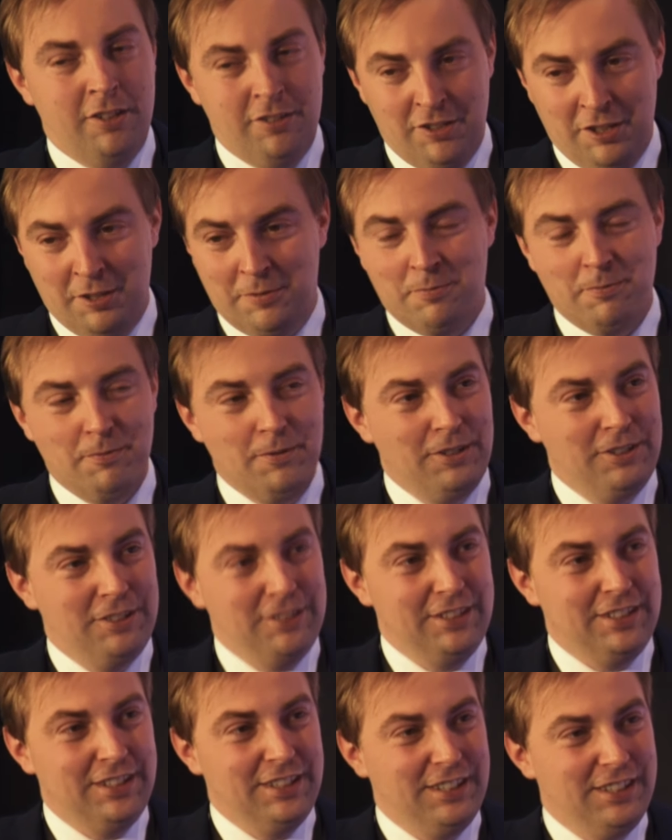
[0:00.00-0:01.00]
And this is what
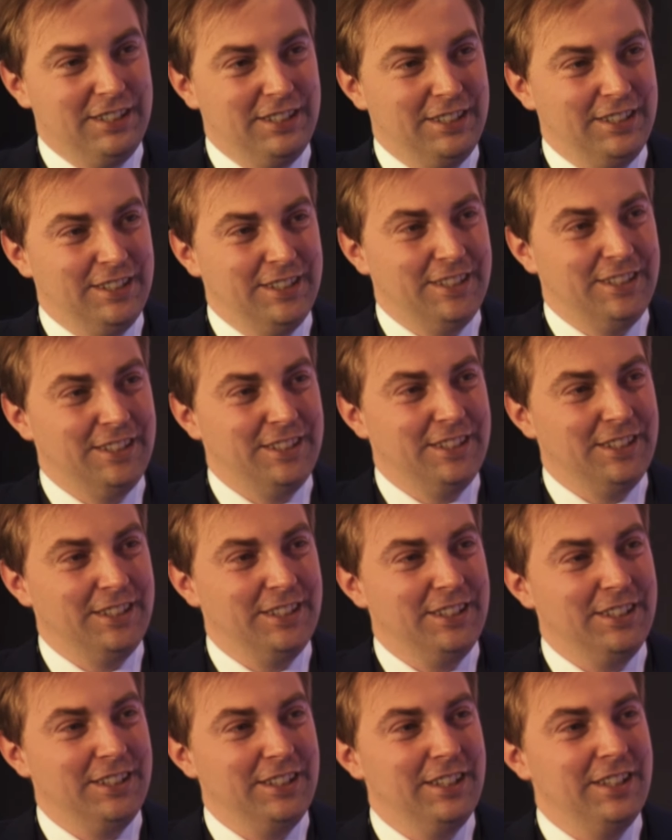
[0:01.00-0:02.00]
all of these
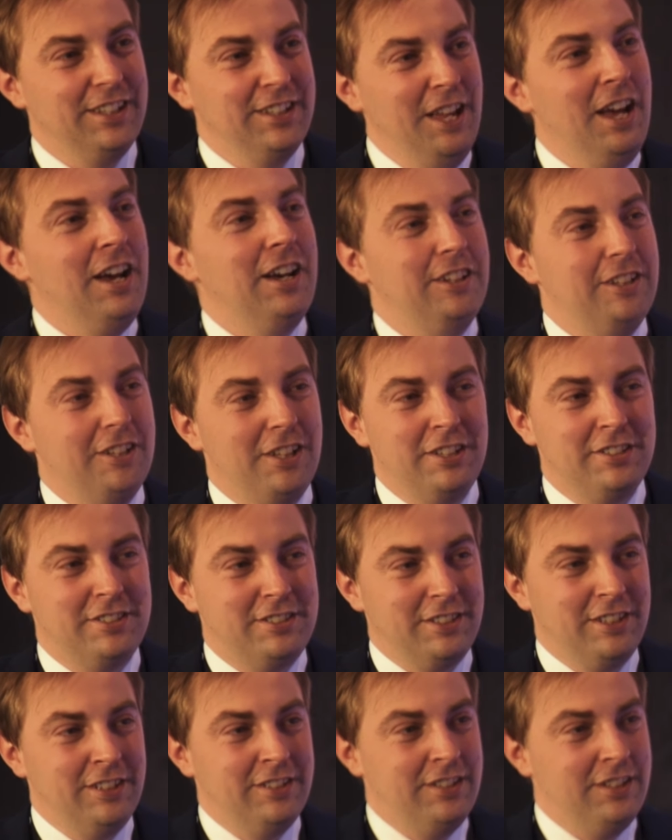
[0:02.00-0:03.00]
presenters here
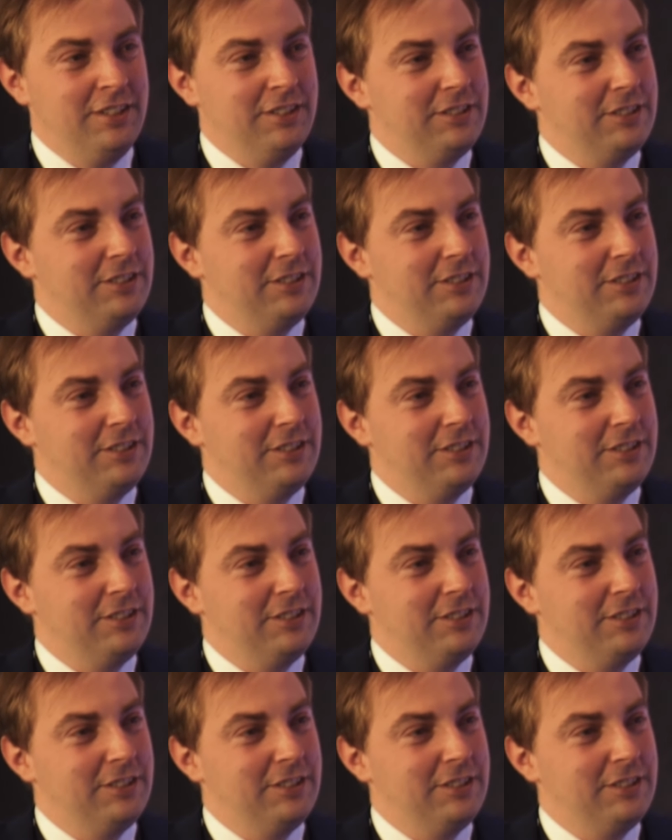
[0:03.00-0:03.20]
showed.